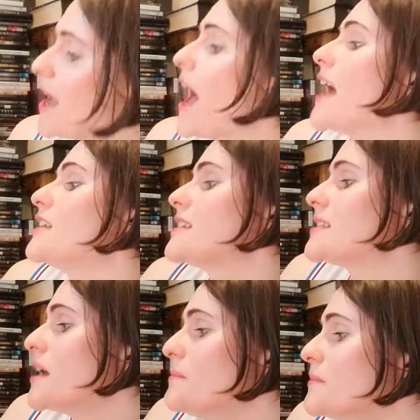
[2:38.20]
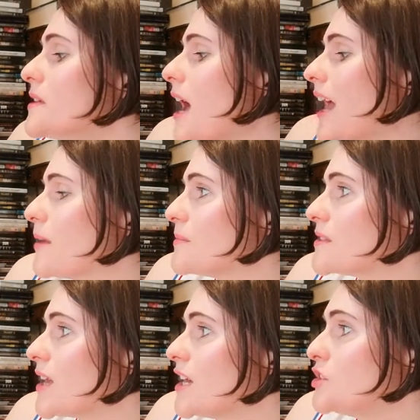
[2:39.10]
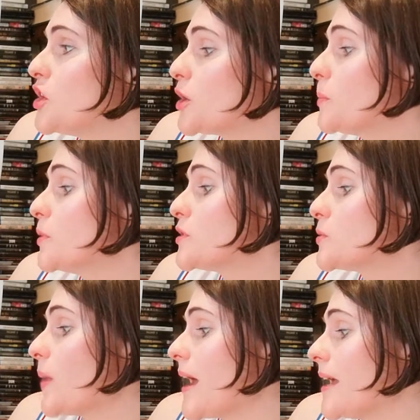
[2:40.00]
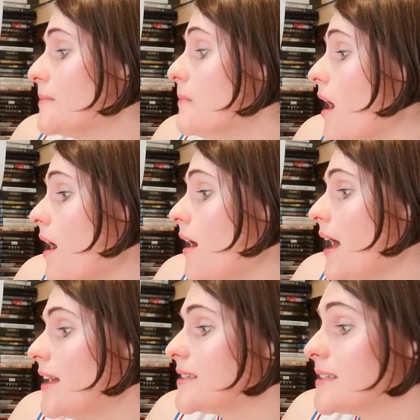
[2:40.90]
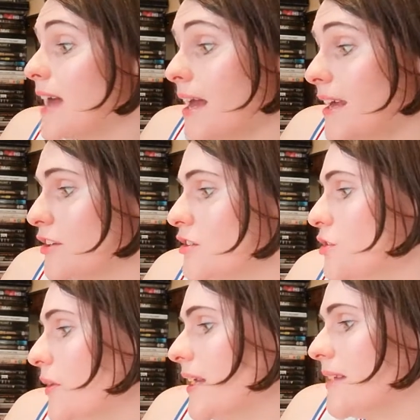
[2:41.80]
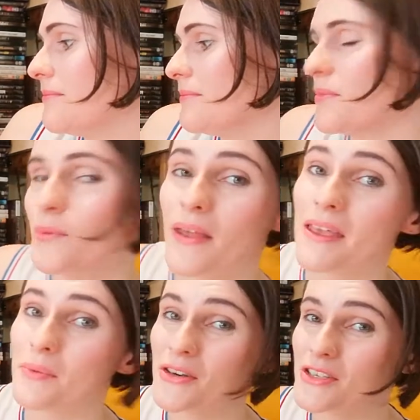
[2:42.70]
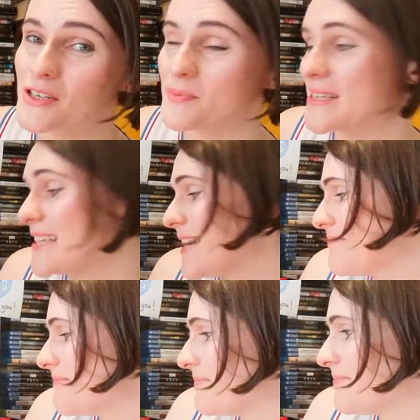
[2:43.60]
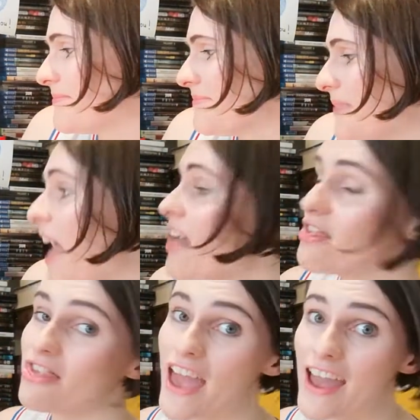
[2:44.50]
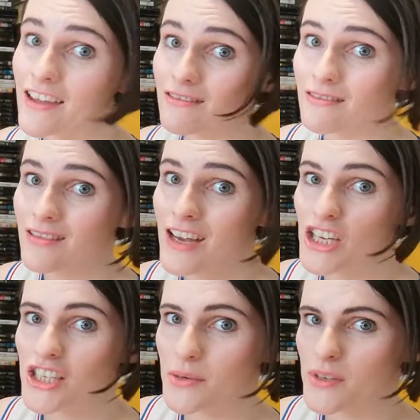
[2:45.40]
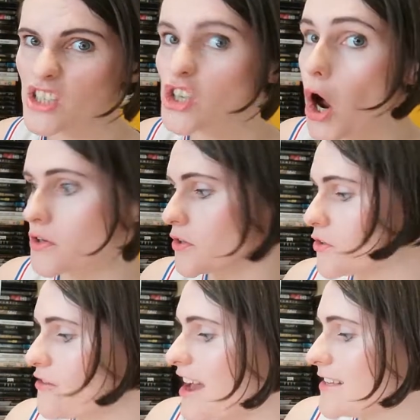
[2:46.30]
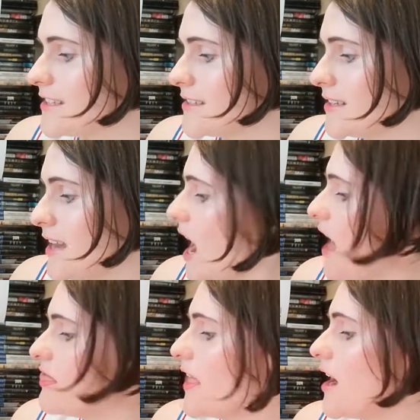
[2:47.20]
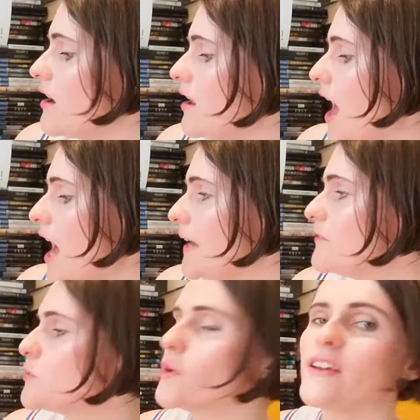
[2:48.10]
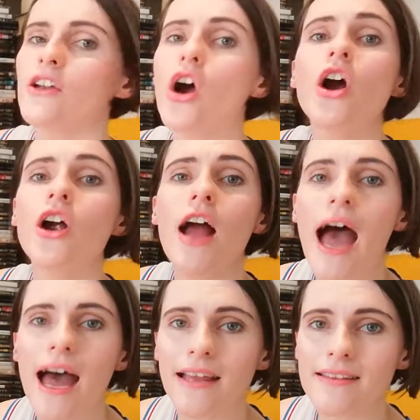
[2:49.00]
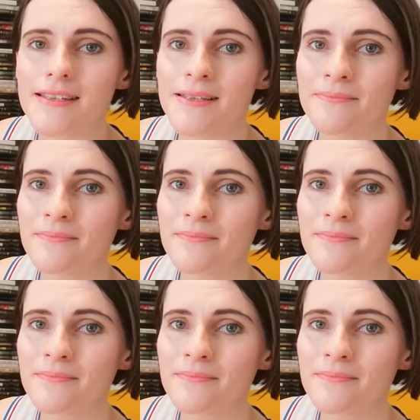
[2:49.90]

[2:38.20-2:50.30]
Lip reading: And sometimes she could persuade Ma and Nana to join in when they weren't too busy. Then she was Dr. Grace, and their lives were in her hands.